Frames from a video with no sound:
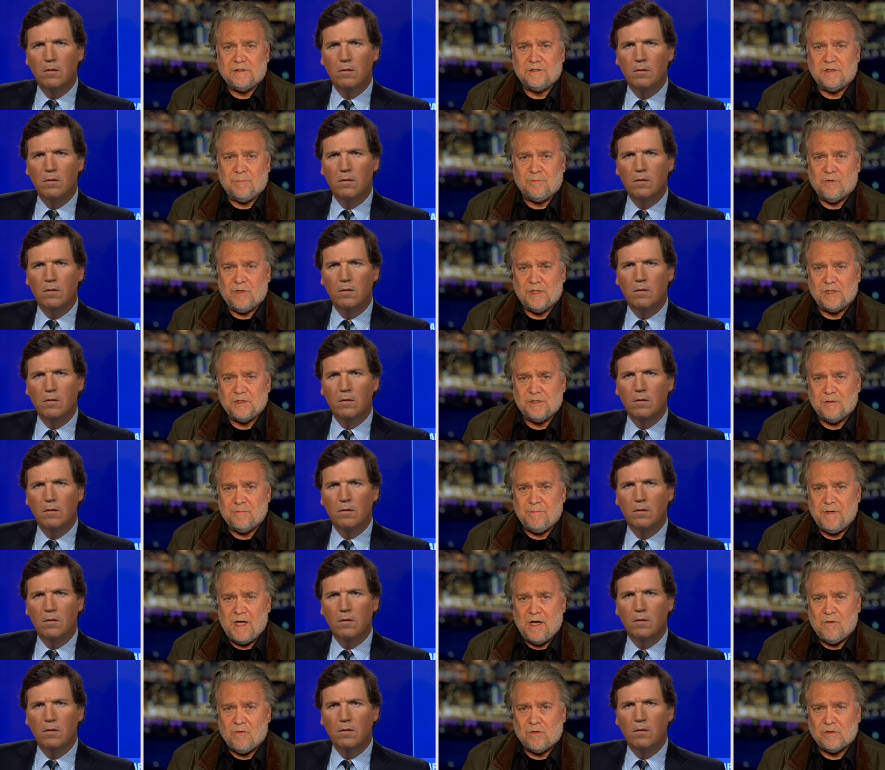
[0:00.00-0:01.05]
Speaker 1: separation of
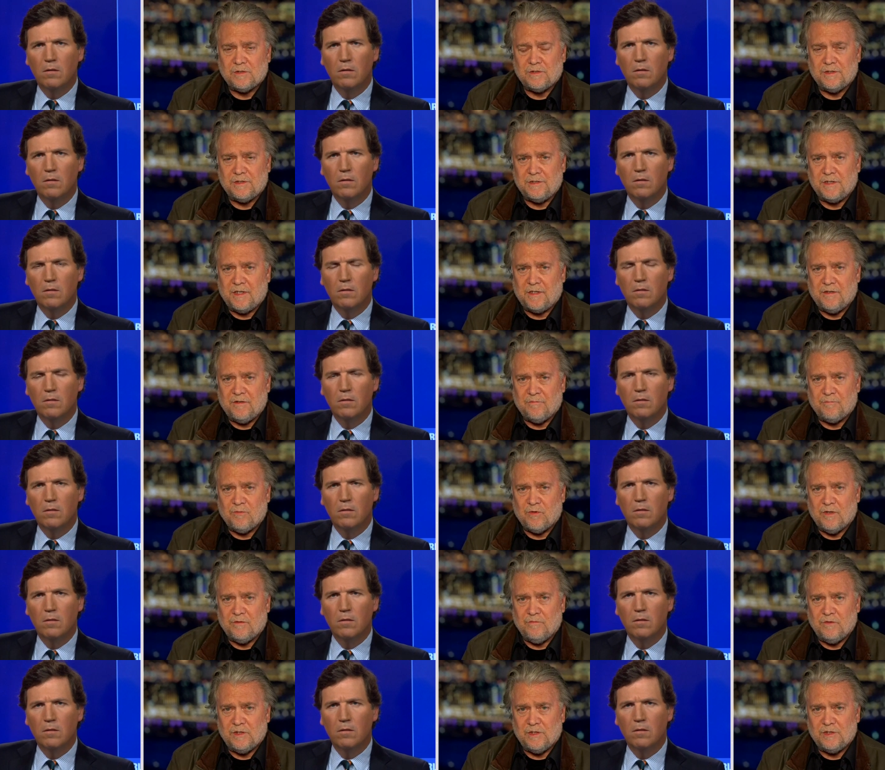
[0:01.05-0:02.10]
powers, executive
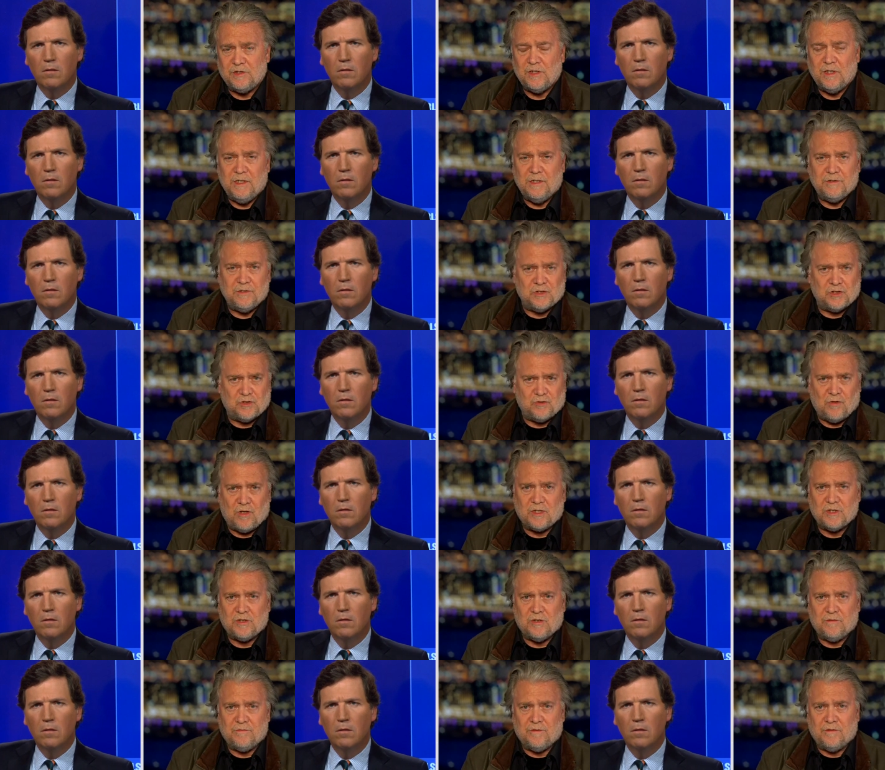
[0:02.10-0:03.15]
privilege, the
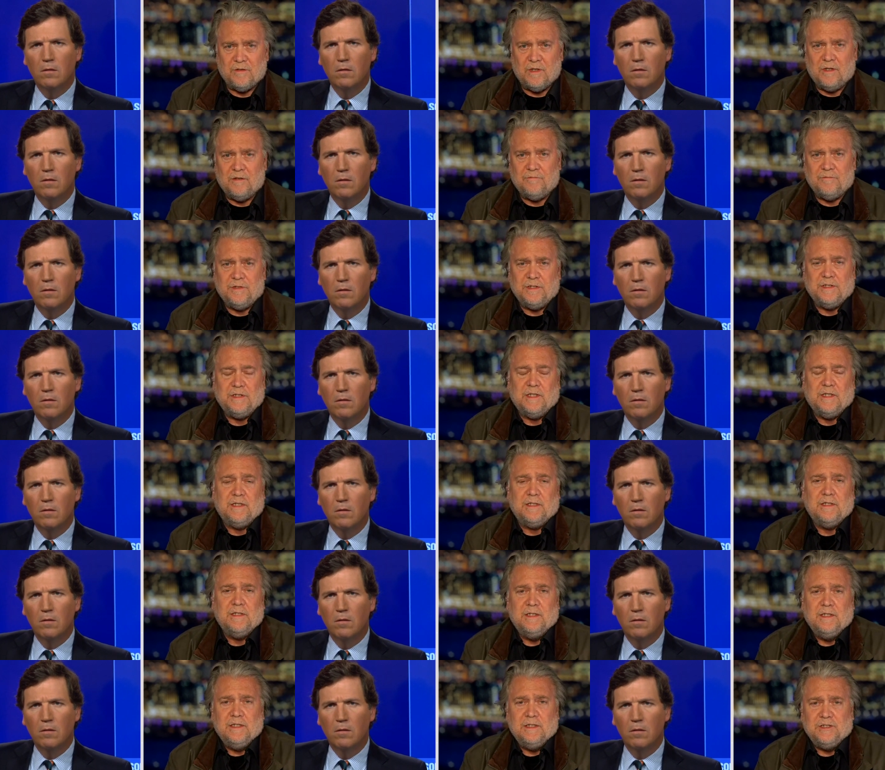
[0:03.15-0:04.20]
structure of the of the uh,
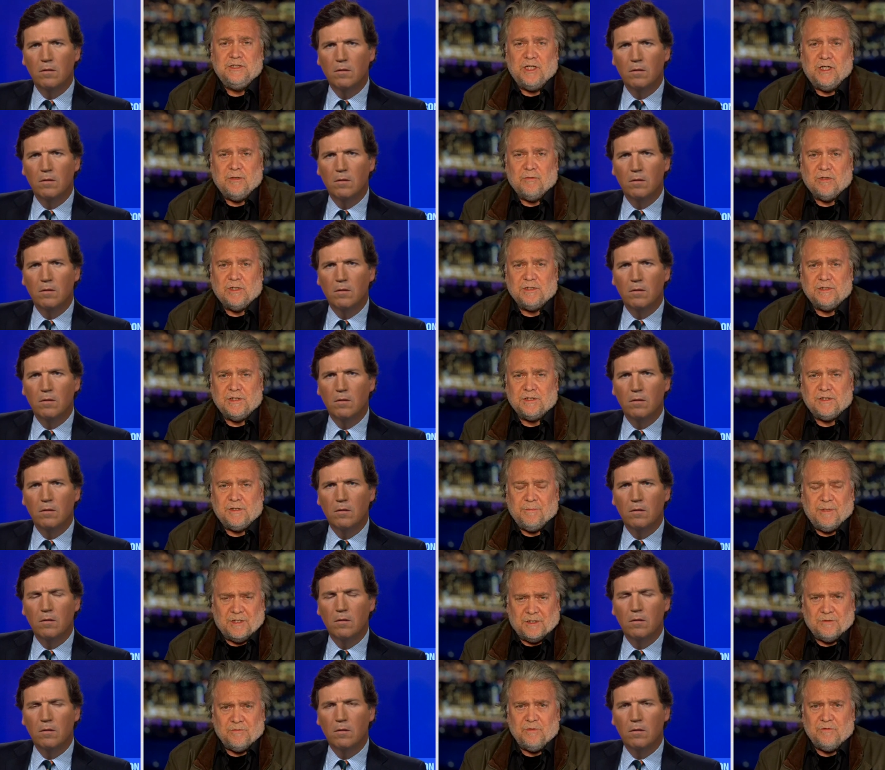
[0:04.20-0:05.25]
January 6th
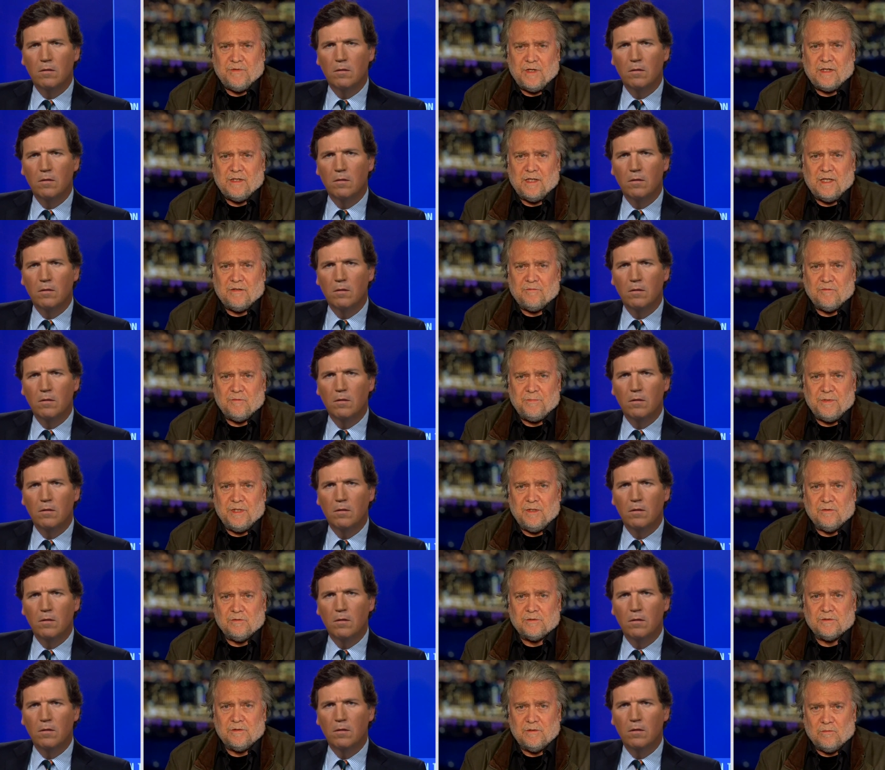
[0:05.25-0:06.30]
committee. So we've got a lot of
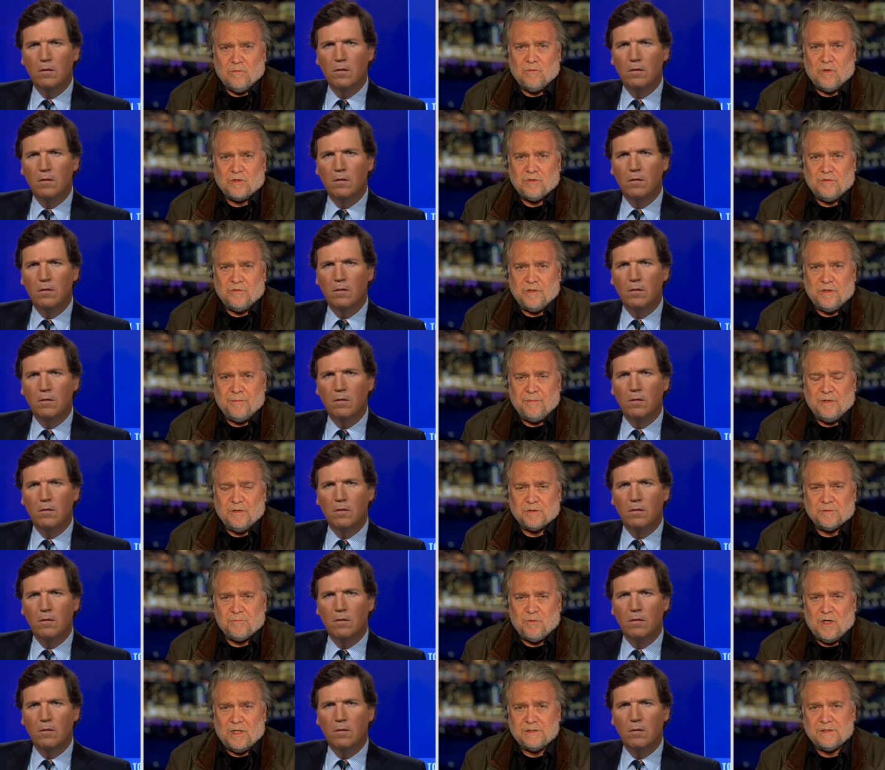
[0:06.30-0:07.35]
appeals. We'll work through the appeals
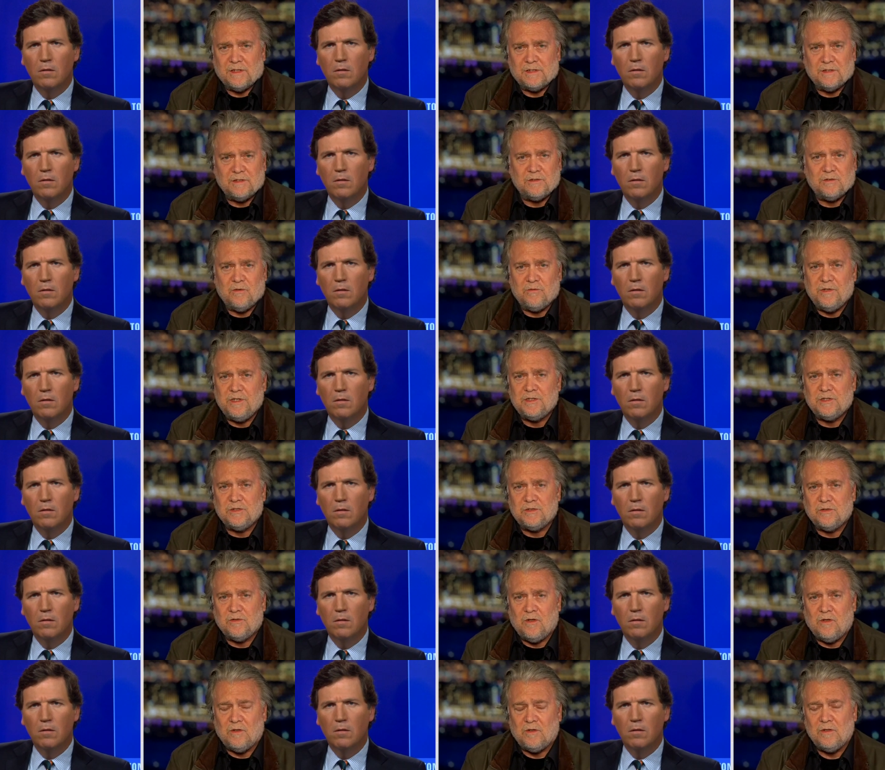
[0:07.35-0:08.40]
process, and so this is
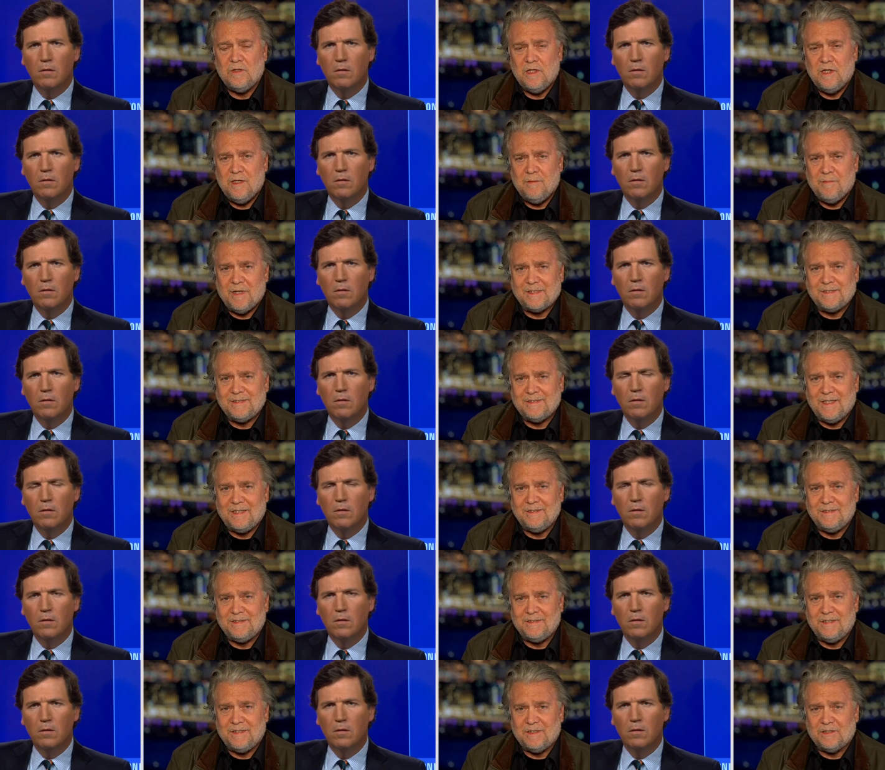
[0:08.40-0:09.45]
all my
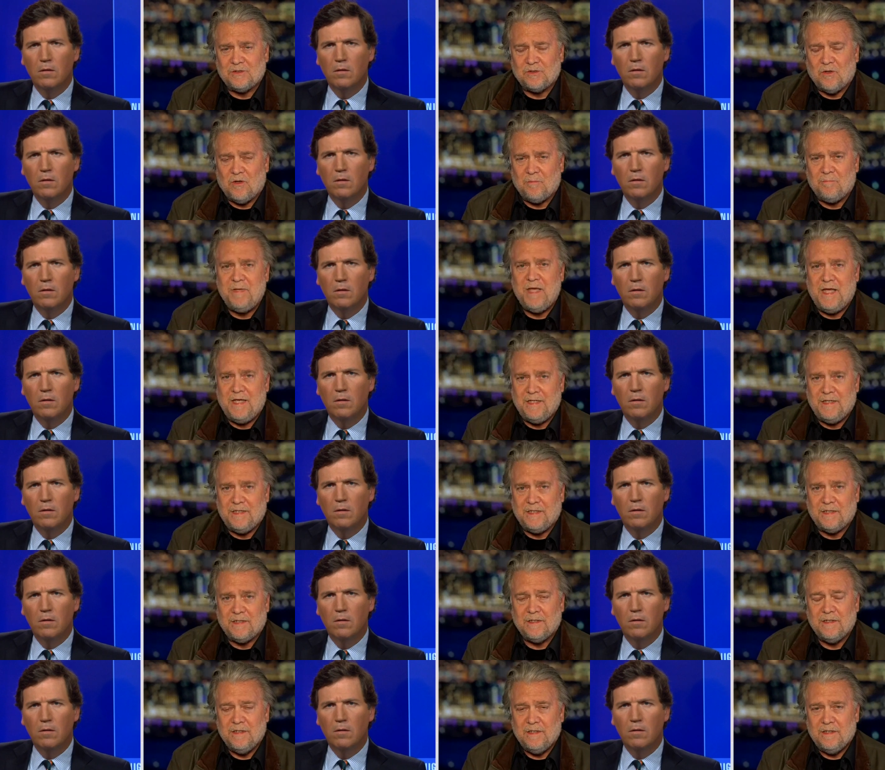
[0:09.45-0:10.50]
sentencing is all
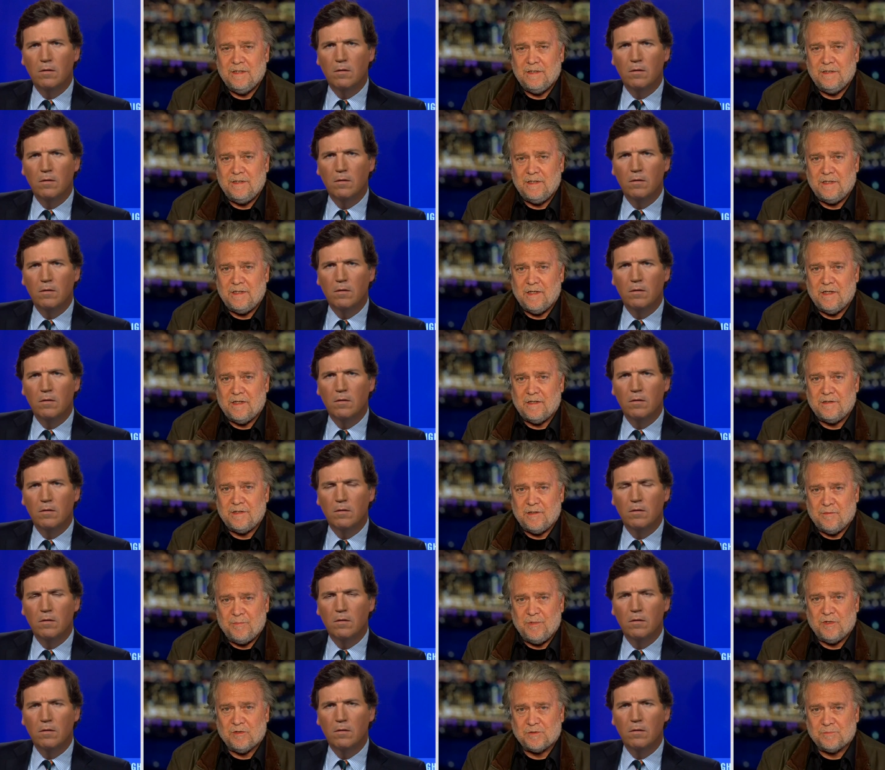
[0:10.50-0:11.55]
pending the uh, the
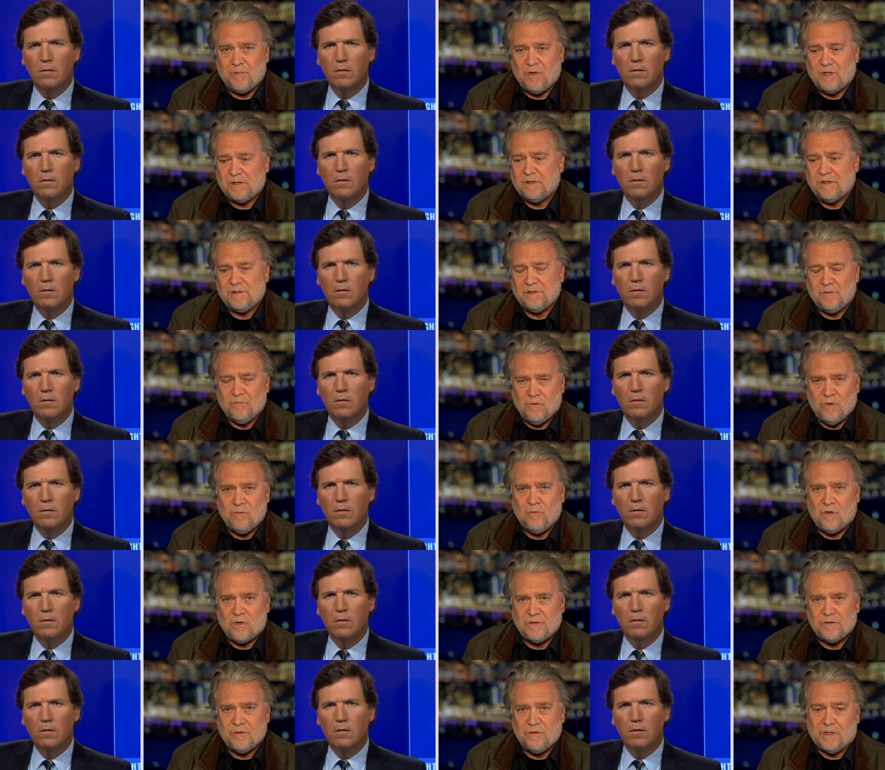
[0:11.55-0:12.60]
appeals process, and we'll
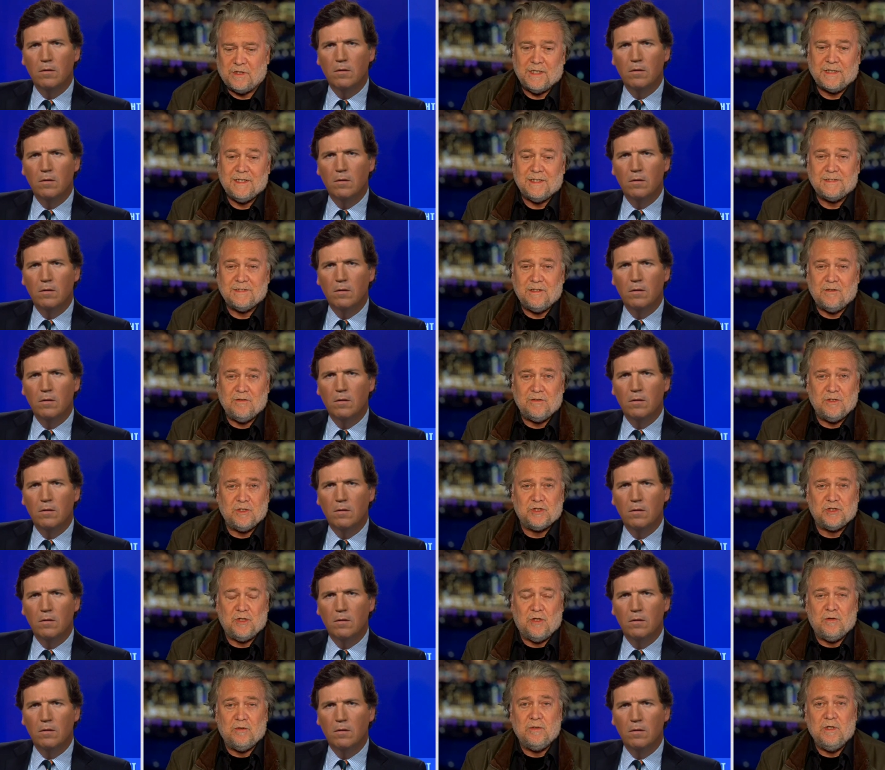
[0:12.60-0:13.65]
work through it. Like I said on your
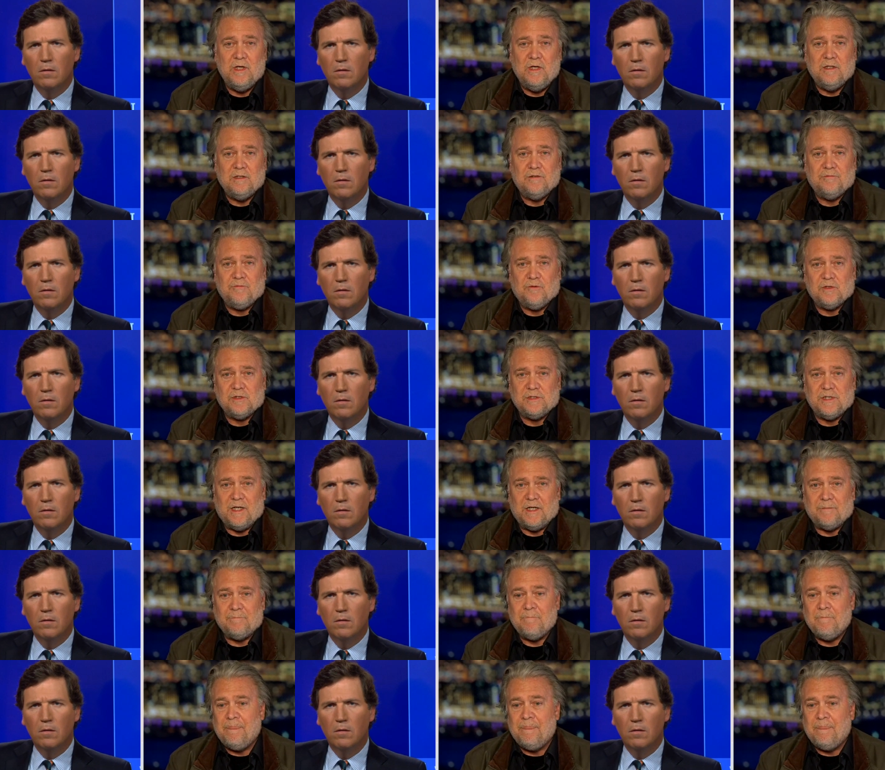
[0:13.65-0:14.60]
show the first time